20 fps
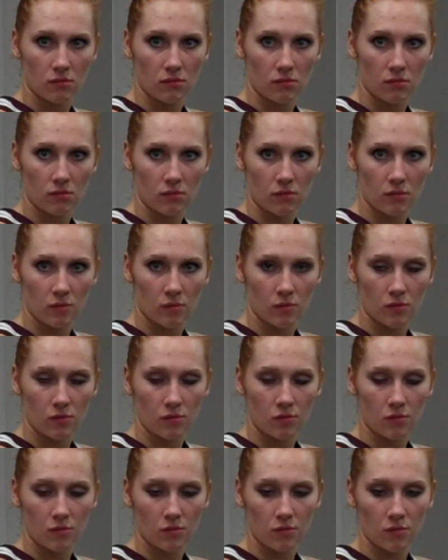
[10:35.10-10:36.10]

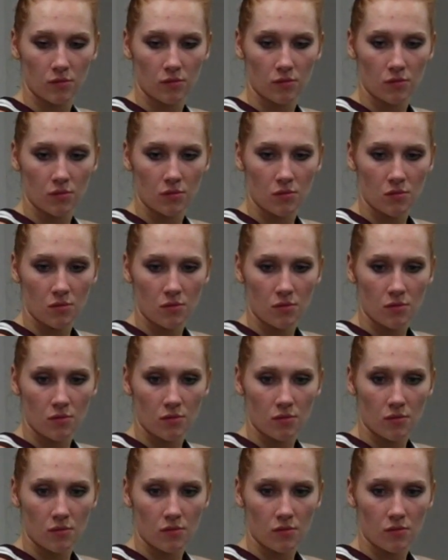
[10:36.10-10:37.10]

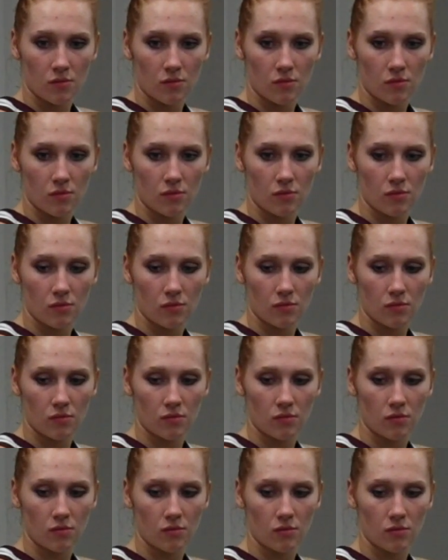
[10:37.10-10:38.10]

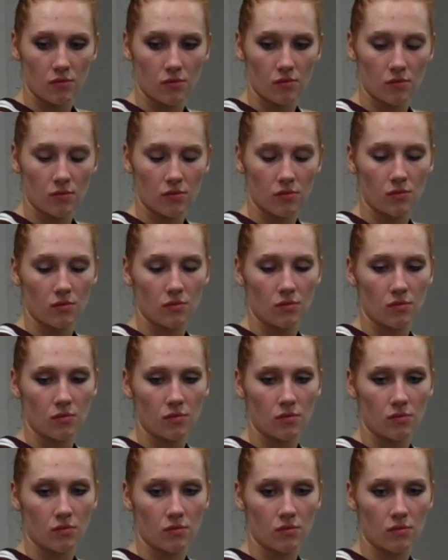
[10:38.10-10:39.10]

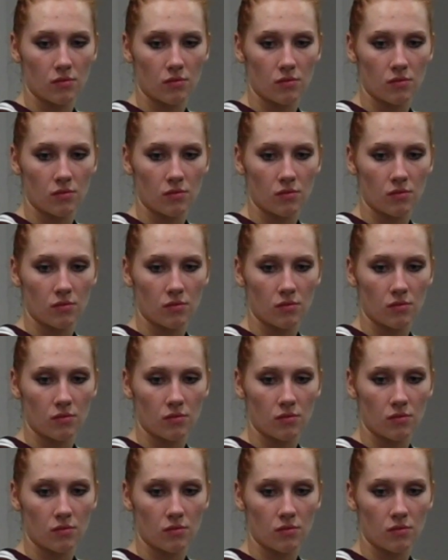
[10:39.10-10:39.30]
The person shown says nothing.